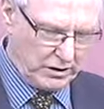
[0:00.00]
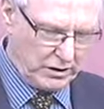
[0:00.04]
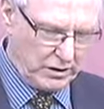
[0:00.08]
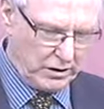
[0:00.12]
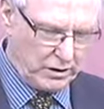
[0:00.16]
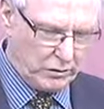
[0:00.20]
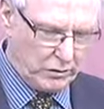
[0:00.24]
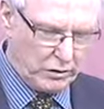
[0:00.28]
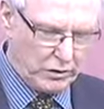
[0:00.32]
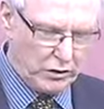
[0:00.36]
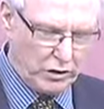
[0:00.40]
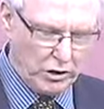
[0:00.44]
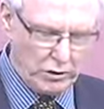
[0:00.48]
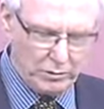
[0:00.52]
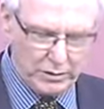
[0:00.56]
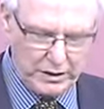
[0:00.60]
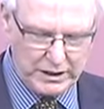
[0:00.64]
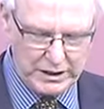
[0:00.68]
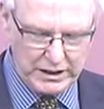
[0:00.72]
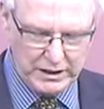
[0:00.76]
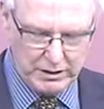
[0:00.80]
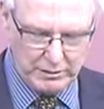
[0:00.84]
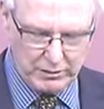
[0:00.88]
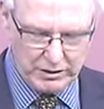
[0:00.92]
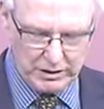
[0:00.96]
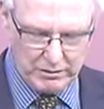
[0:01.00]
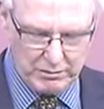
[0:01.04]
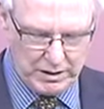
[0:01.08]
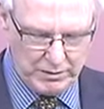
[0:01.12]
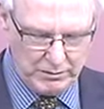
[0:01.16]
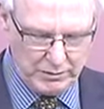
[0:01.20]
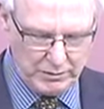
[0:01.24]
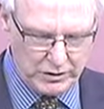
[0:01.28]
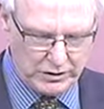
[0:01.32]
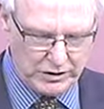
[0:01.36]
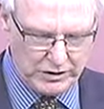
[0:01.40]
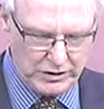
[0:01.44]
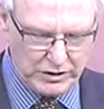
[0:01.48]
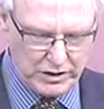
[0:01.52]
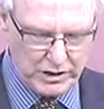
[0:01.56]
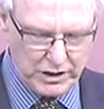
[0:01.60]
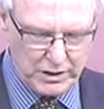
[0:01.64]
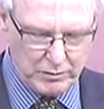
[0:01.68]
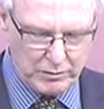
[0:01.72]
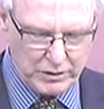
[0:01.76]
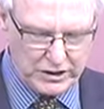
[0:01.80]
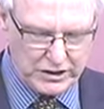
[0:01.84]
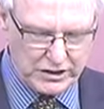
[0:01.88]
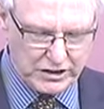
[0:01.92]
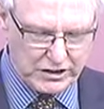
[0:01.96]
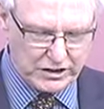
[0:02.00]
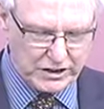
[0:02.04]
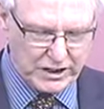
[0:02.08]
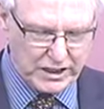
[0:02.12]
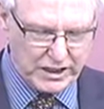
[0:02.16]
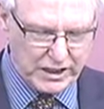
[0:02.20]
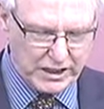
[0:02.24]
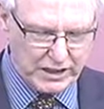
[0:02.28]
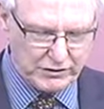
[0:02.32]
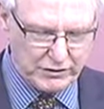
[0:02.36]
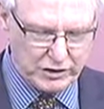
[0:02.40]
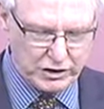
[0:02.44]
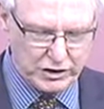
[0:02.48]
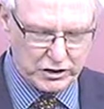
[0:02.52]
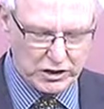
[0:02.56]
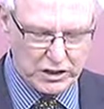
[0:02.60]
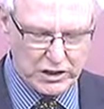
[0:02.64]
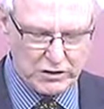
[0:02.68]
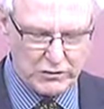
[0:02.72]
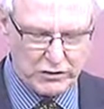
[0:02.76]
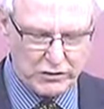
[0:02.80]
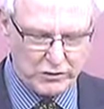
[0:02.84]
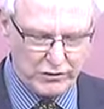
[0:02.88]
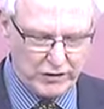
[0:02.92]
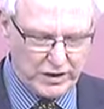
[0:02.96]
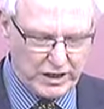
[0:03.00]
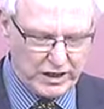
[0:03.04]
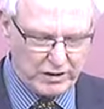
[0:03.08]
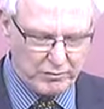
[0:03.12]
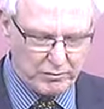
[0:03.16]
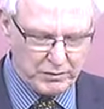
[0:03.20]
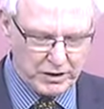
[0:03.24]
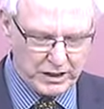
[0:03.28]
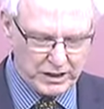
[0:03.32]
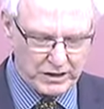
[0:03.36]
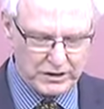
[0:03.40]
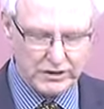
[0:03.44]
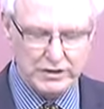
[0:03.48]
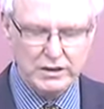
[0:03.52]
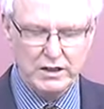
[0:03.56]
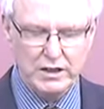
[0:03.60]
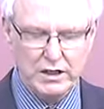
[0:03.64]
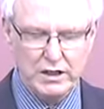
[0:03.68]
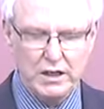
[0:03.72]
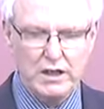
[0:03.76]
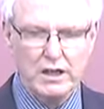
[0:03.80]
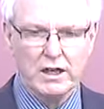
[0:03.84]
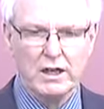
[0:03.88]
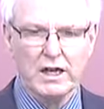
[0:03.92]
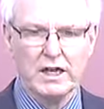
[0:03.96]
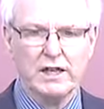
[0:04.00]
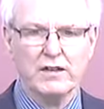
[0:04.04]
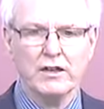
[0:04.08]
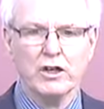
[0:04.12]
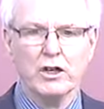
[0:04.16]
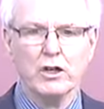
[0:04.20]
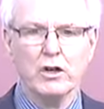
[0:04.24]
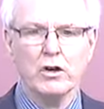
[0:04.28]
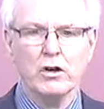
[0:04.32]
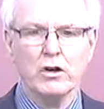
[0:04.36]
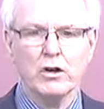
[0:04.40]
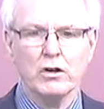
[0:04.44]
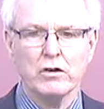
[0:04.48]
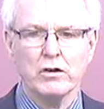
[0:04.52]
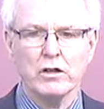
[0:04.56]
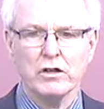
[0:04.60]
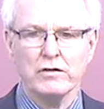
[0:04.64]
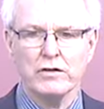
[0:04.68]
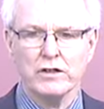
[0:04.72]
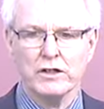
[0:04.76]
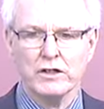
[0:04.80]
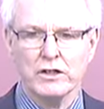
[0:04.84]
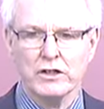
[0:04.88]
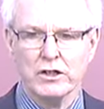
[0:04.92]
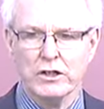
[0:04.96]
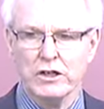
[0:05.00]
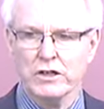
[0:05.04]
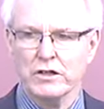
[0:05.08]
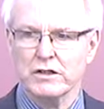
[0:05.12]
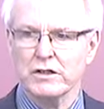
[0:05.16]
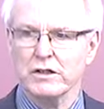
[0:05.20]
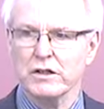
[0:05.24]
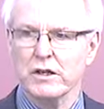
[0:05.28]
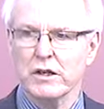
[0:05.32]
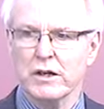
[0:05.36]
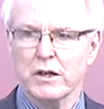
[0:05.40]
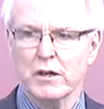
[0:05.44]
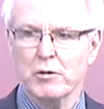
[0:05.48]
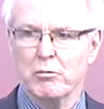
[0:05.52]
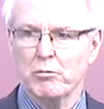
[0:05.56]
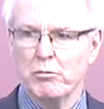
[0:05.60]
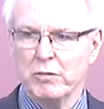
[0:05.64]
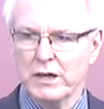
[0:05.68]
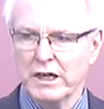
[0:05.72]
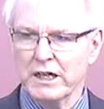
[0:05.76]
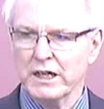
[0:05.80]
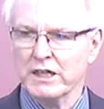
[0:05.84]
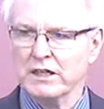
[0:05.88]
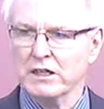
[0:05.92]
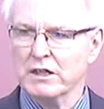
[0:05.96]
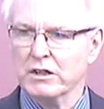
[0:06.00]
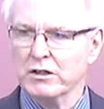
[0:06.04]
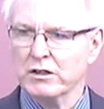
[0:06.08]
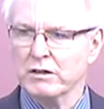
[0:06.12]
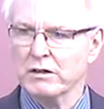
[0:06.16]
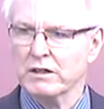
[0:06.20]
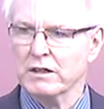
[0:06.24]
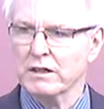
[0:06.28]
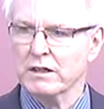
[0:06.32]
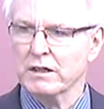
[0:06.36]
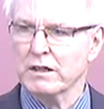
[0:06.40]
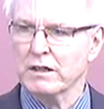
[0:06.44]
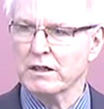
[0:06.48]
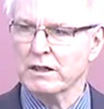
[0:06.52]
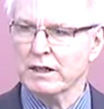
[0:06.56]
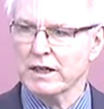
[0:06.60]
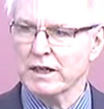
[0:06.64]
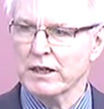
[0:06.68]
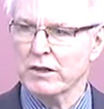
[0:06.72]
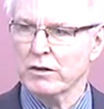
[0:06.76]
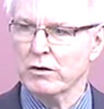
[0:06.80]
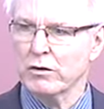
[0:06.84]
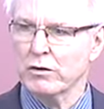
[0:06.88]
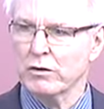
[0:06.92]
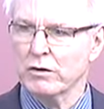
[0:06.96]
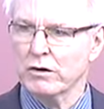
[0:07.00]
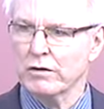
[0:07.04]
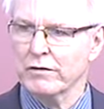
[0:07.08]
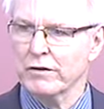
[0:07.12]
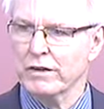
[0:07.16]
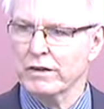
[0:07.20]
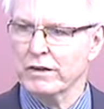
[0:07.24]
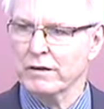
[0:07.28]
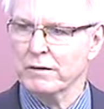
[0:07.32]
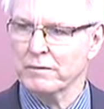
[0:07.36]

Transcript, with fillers: would all PW members please stay after church for five minutes in the corner of the church Betty's looking to, to get a hold of you.